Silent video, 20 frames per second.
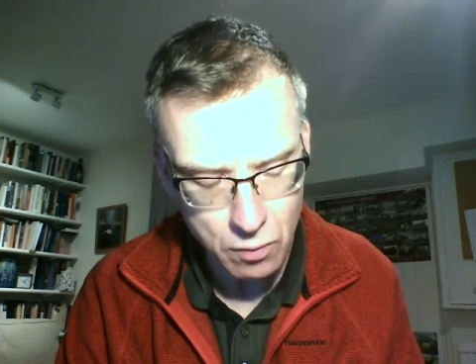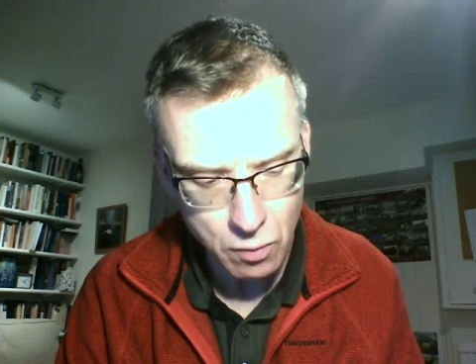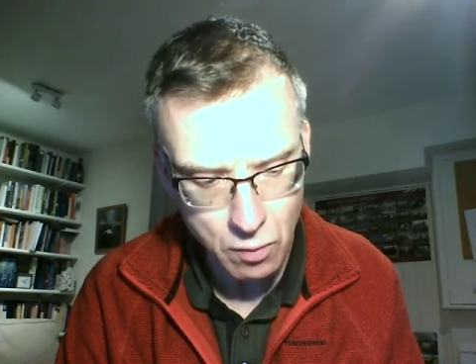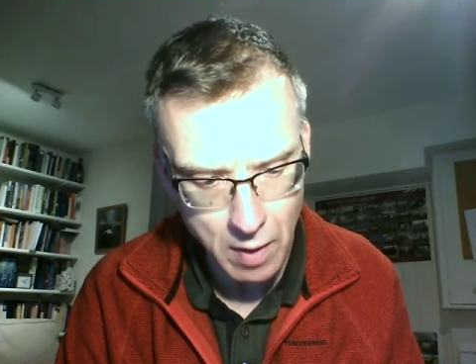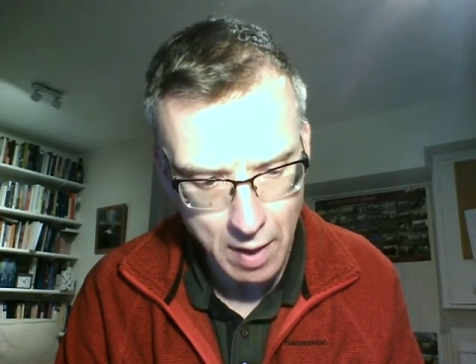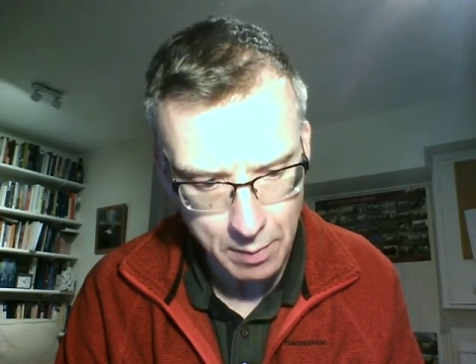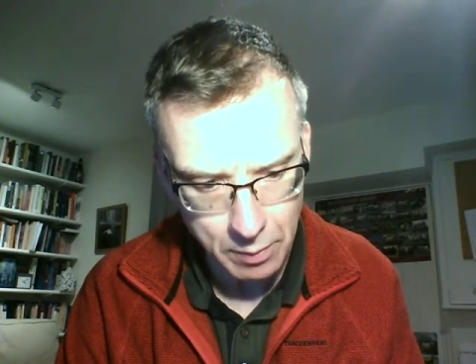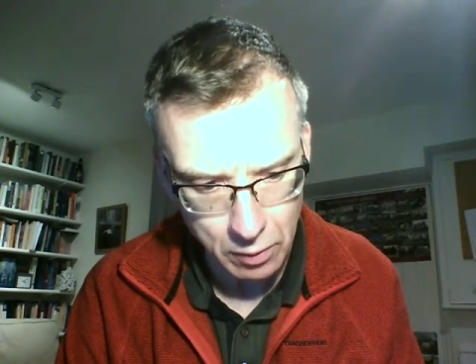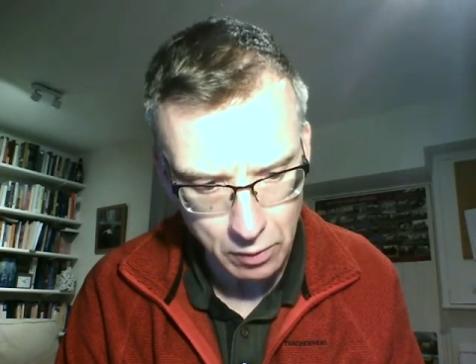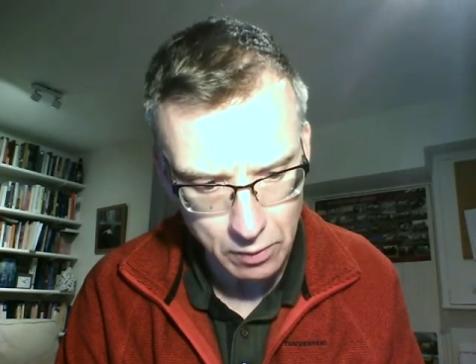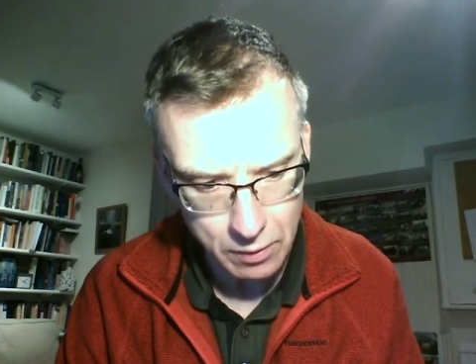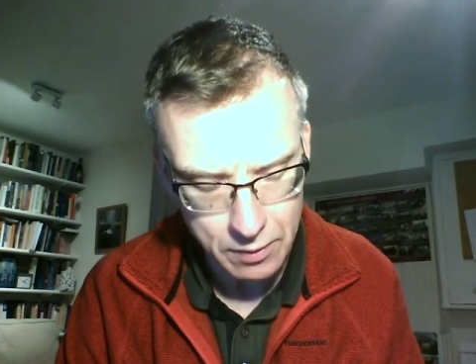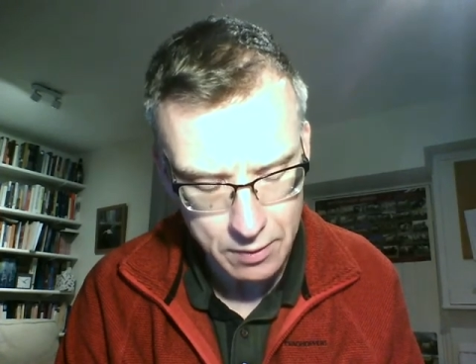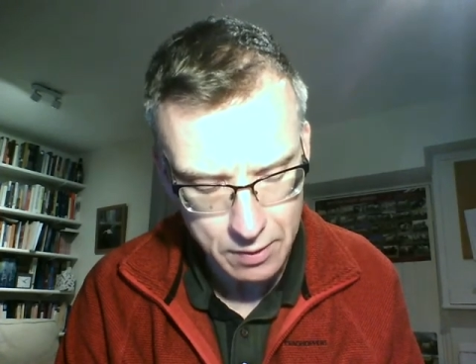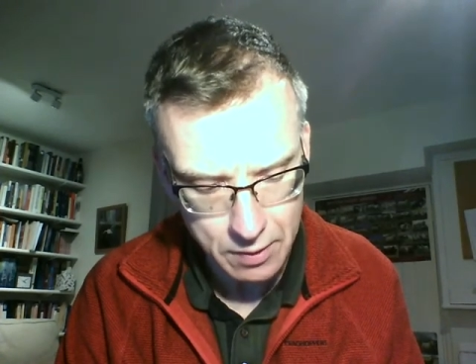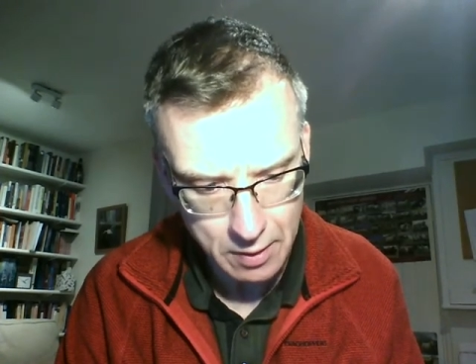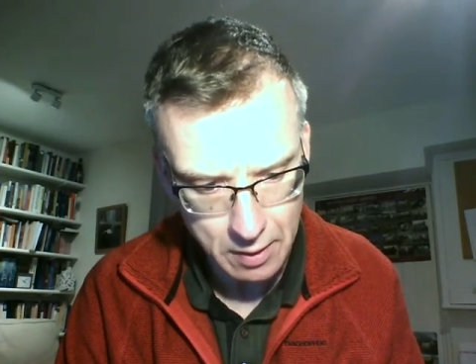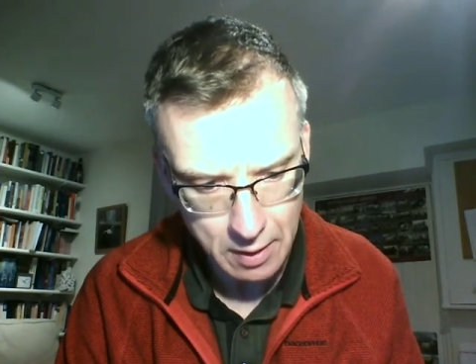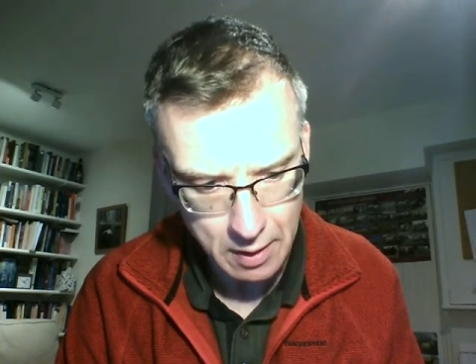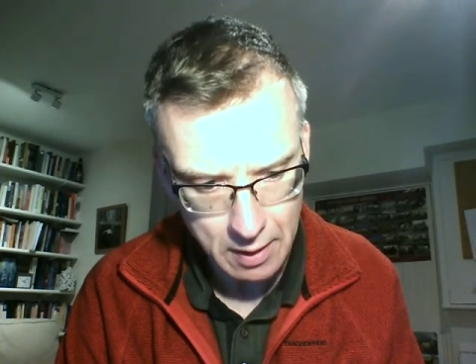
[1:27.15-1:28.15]

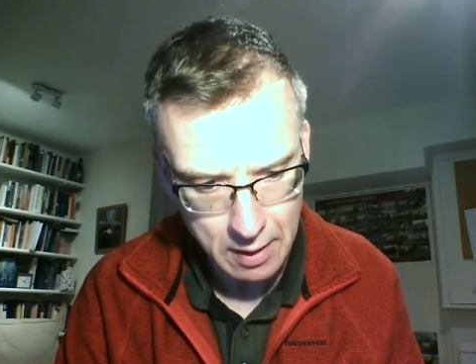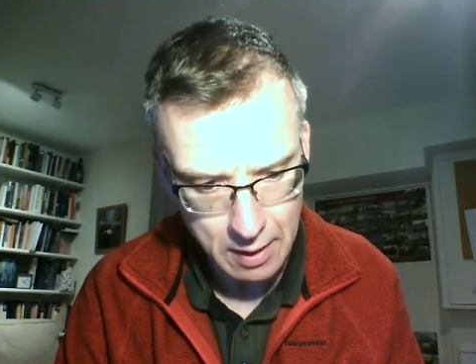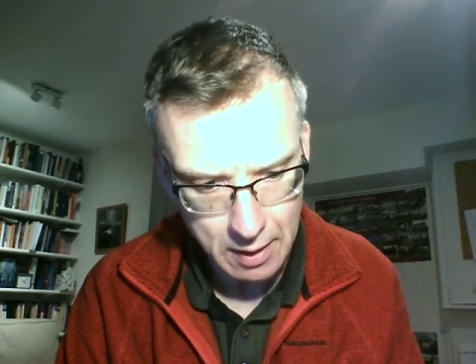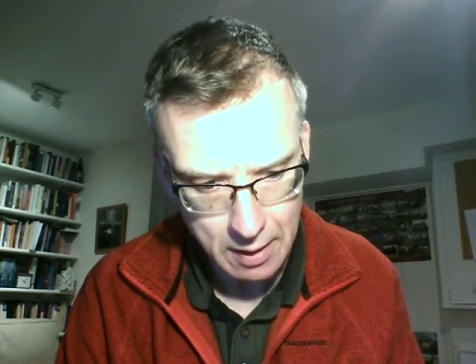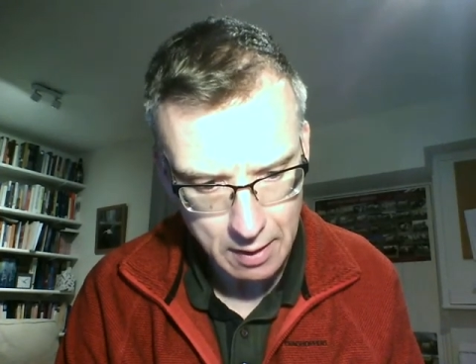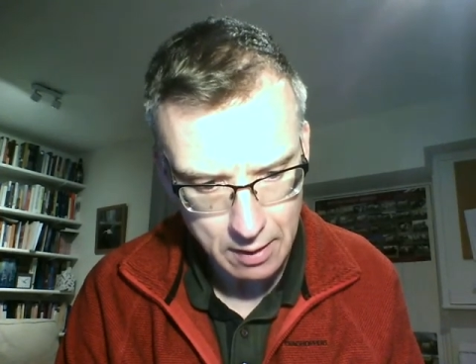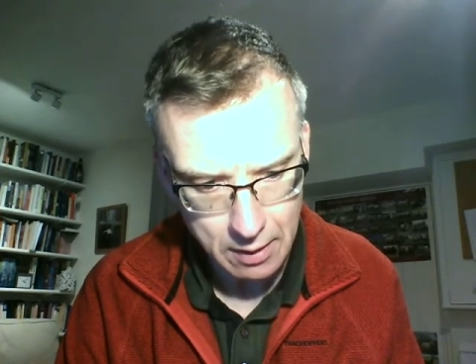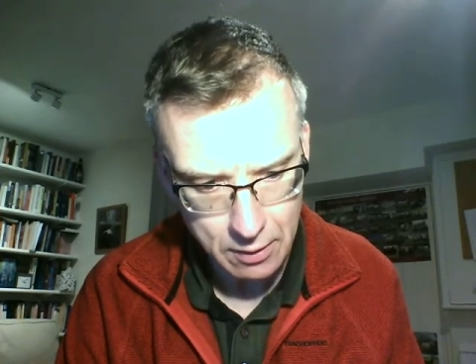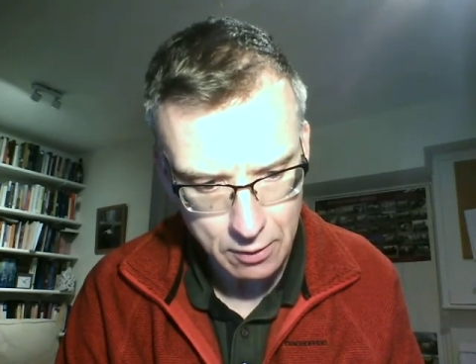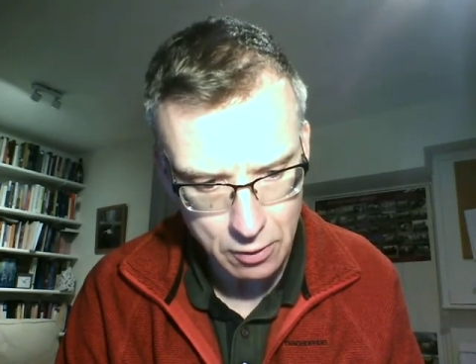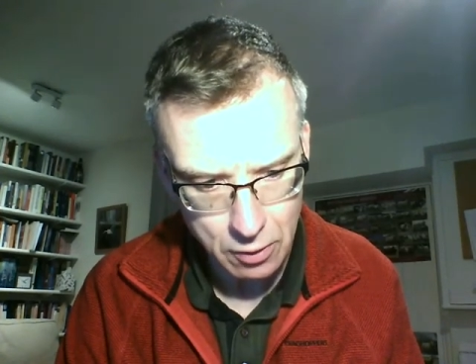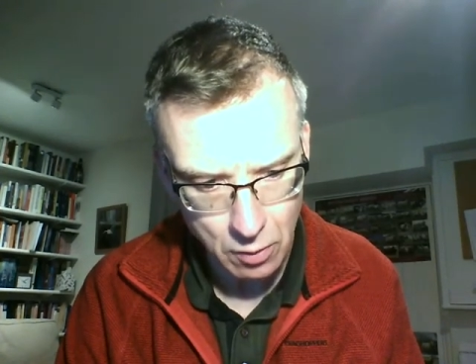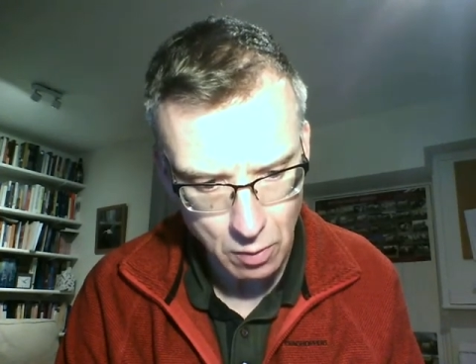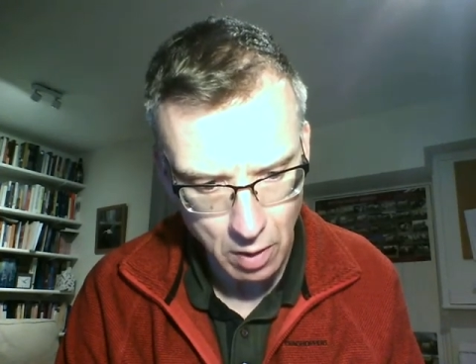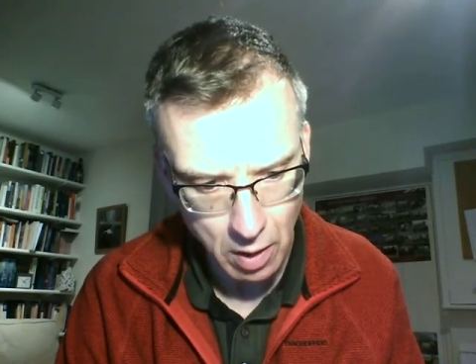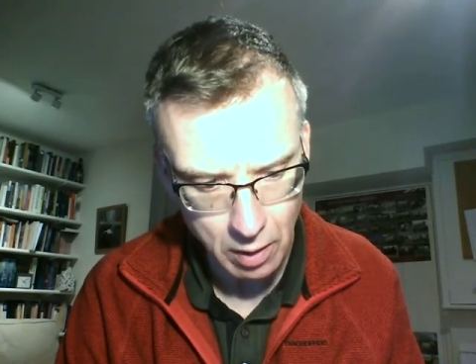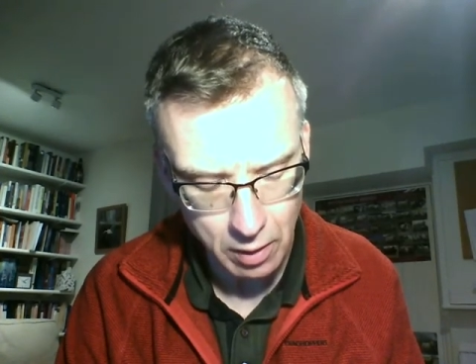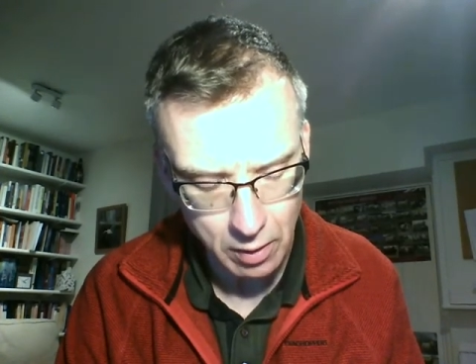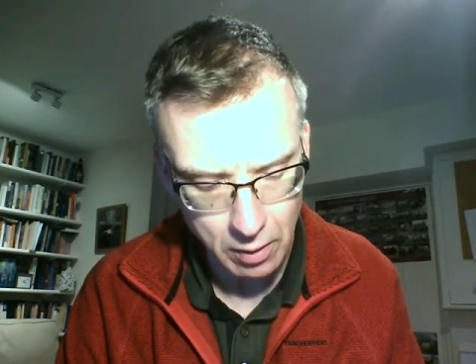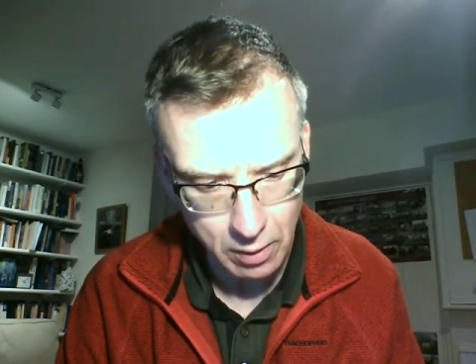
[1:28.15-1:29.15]
rebels to
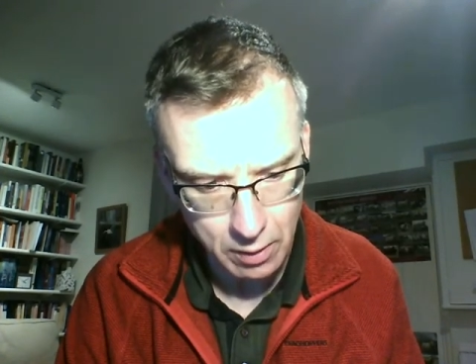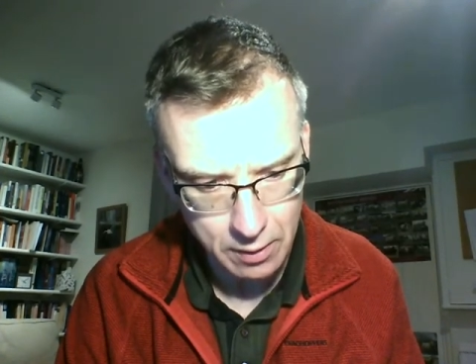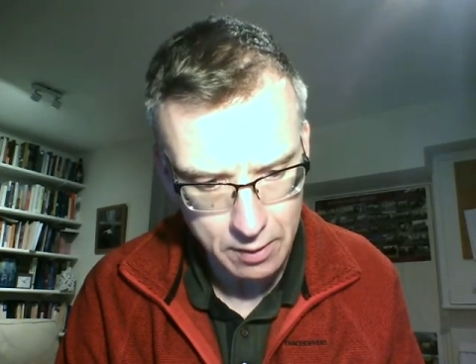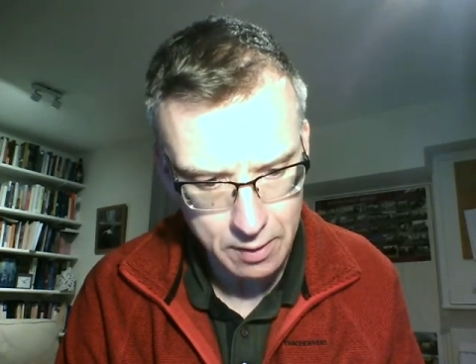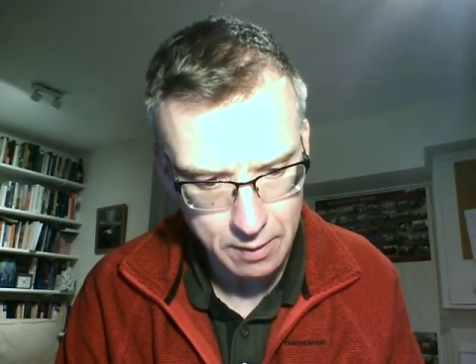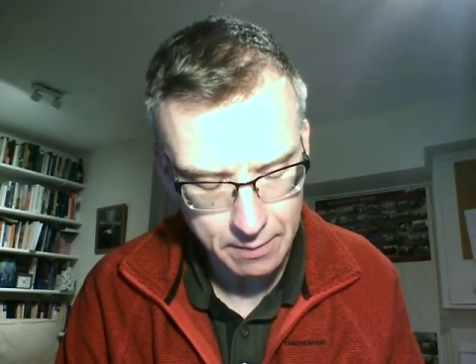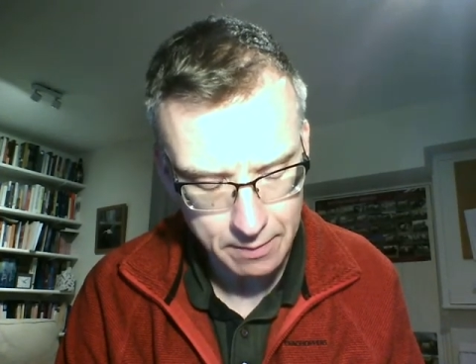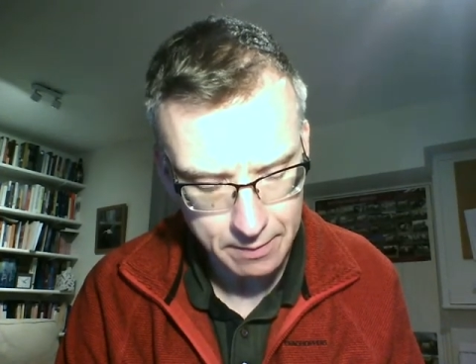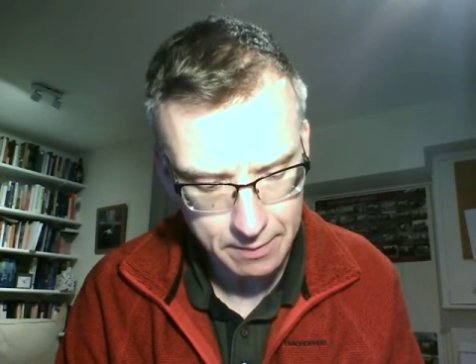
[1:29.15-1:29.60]
our God.